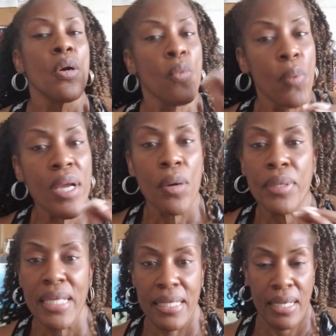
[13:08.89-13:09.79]
We're going
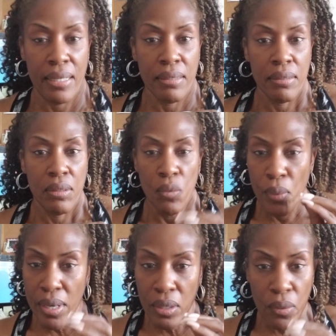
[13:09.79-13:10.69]
to get there.
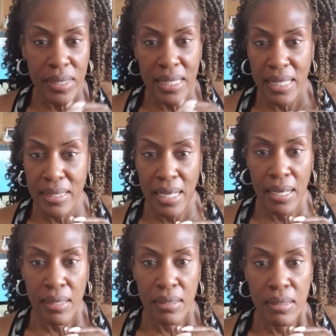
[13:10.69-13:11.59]
We are going to get there.